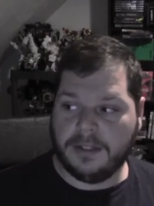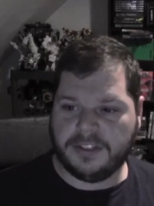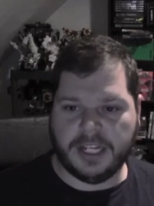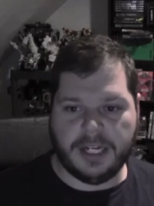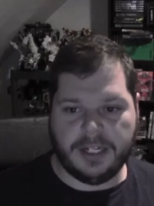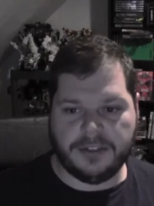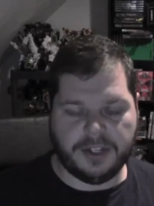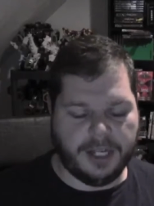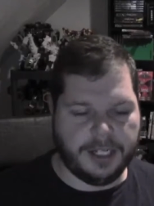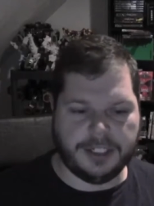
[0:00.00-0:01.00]
settings
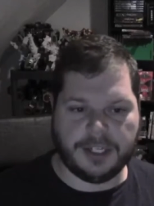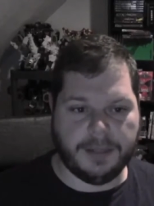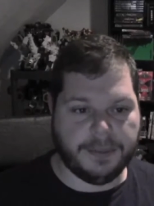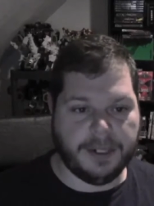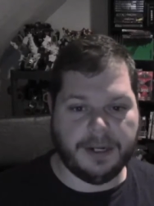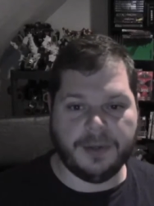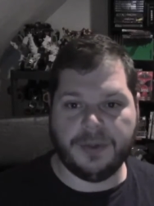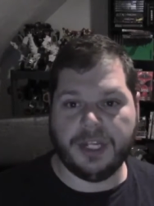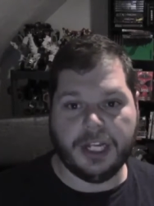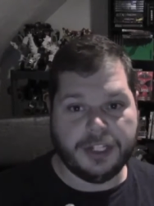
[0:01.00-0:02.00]
and just kind of play around
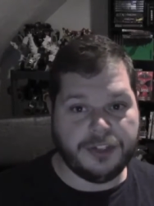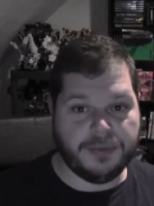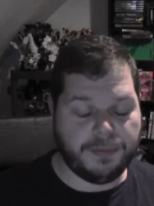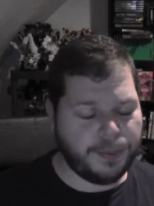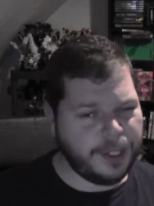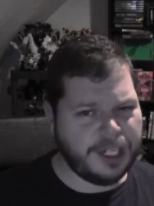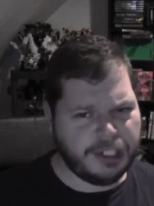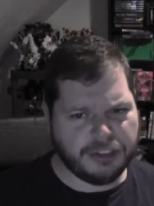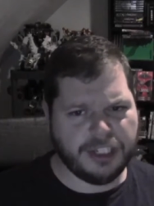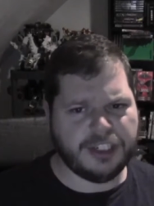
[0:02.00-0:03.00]
with it. It's pretty
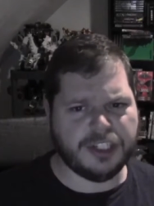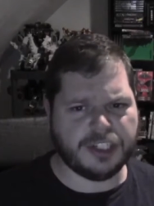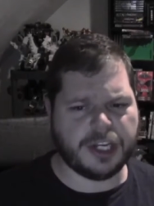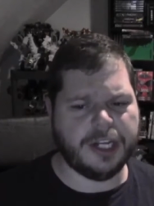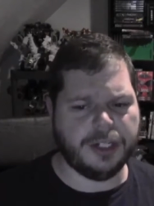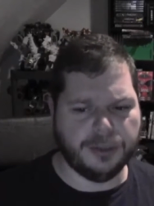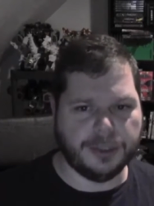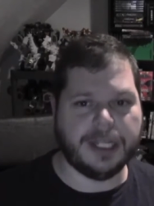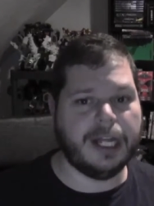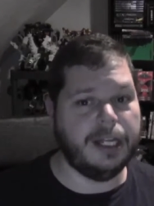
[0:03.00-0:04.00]
easy to just kind of
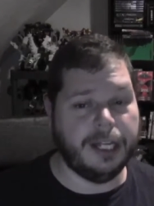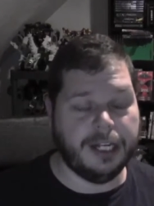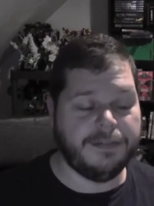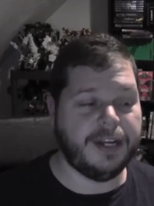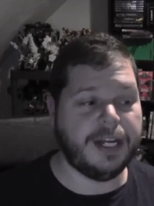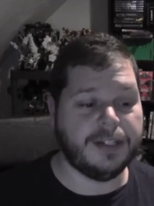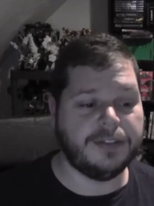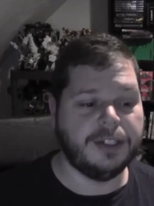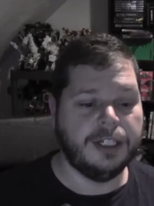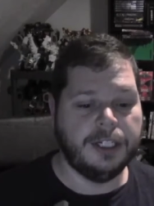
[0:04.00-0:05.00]
Google that in
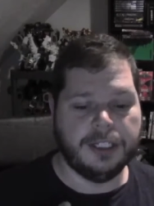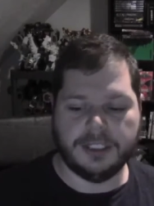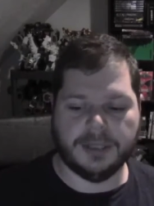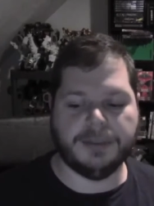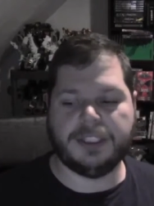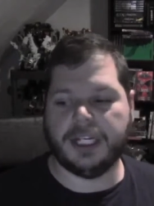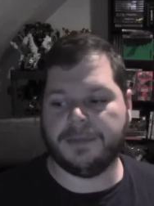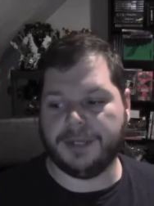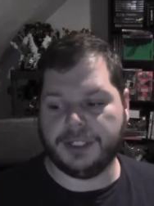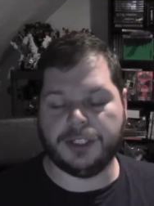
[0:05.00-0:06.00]
advance, double
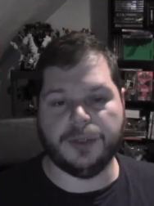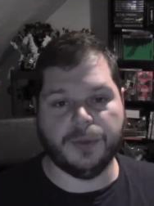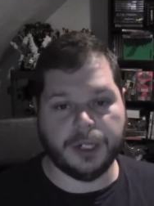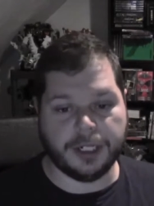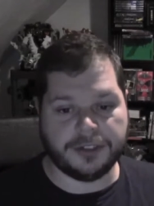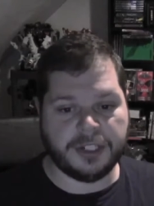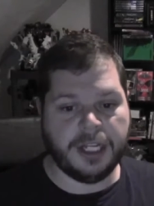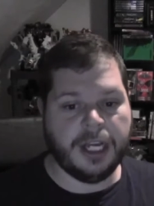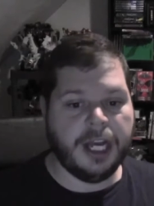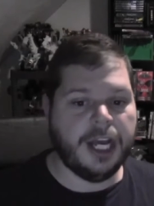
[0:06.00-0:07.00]
check, make sure it works.
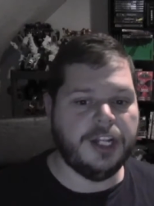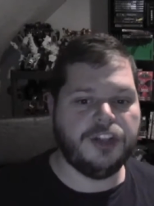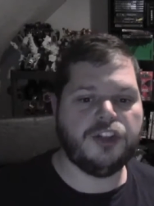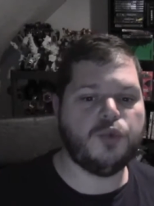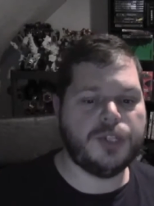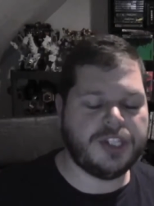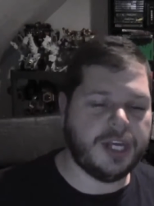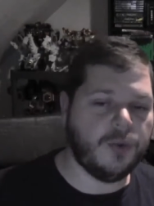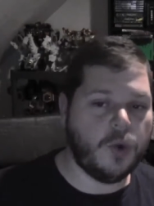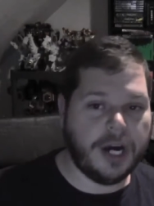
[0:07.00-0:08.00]
And this is once
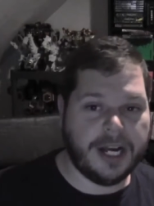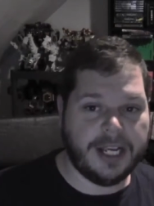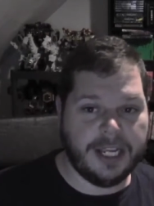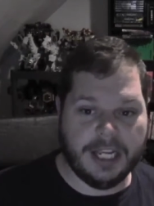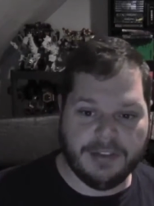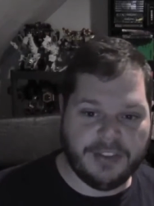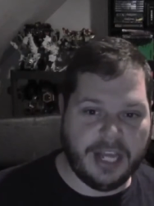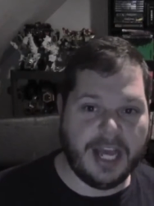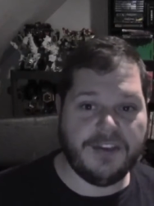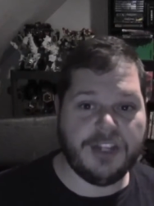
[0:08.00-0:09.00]
again why, if
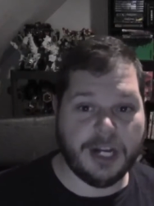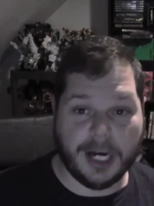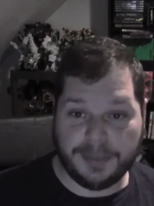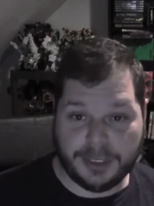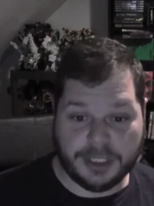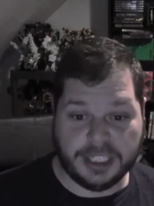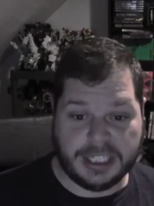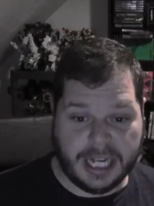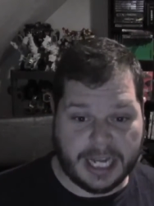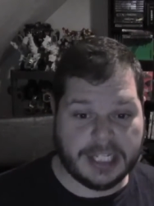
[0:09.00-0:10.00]
they have the option to
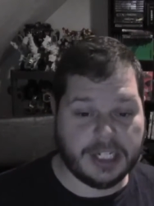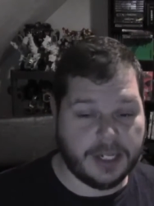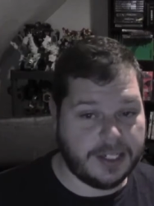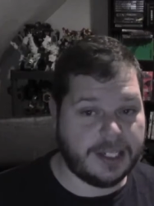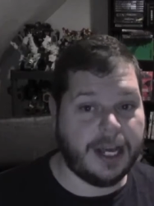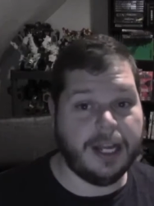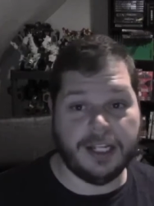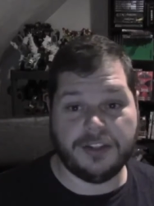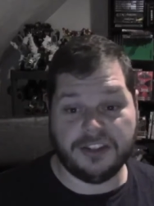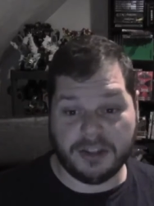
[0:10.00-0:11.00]
test on site,
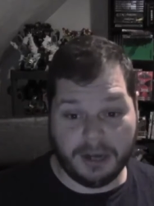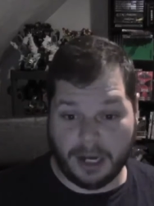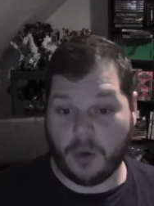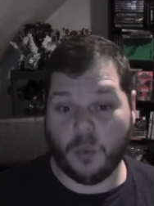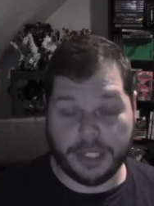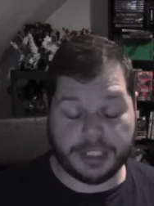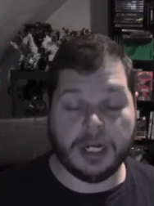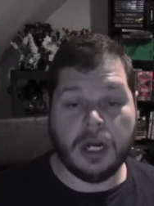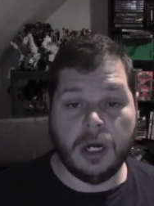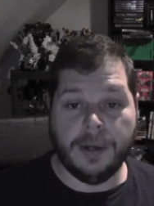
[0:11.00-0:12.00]
and this is something I wish
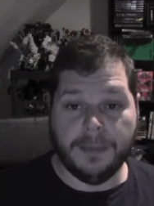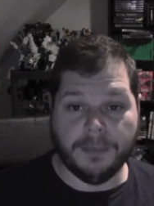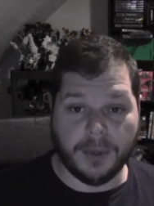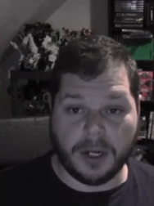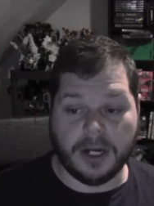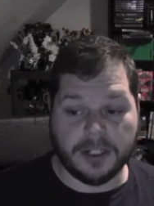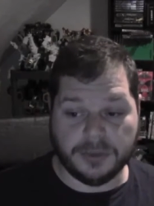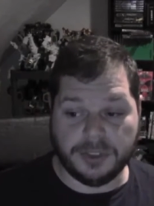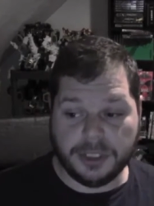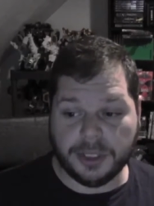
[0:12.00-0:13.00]
more cons
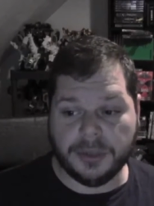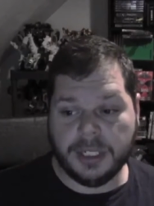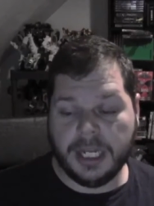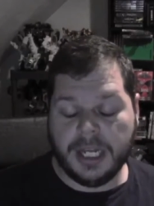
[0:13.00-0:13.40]
would do,